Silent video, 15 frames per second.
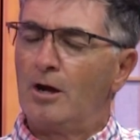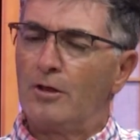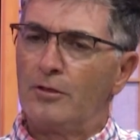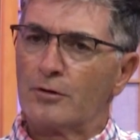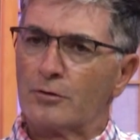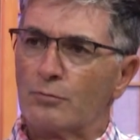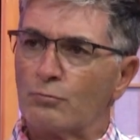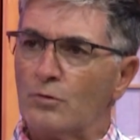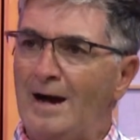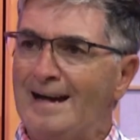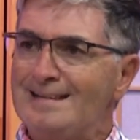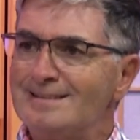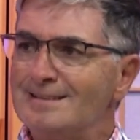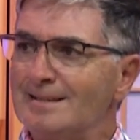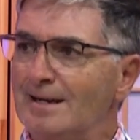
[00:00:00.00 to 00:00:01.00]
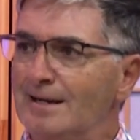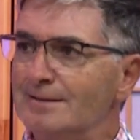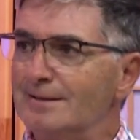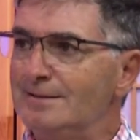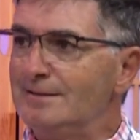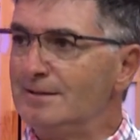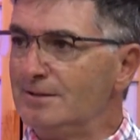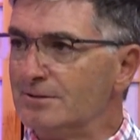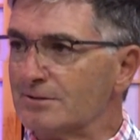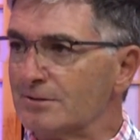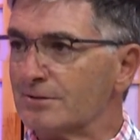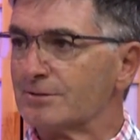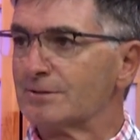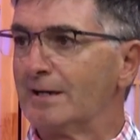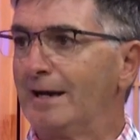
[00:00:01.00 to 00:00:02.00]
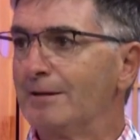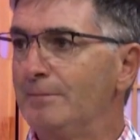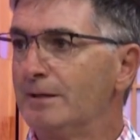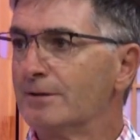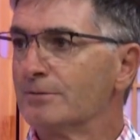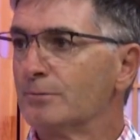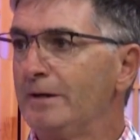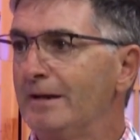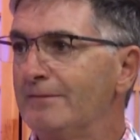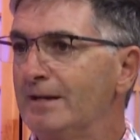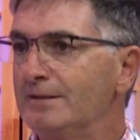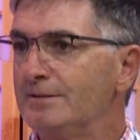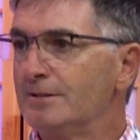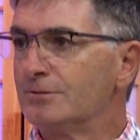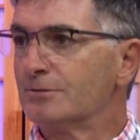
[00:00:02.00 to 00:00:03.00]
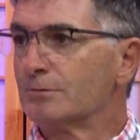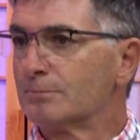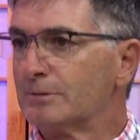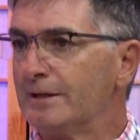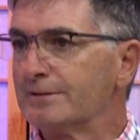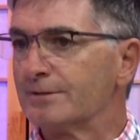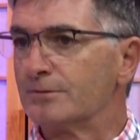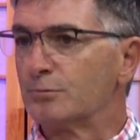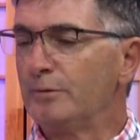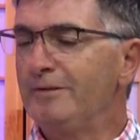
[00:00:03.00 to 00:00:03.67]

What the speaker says: they're rising on the digital side because we have that digital presence.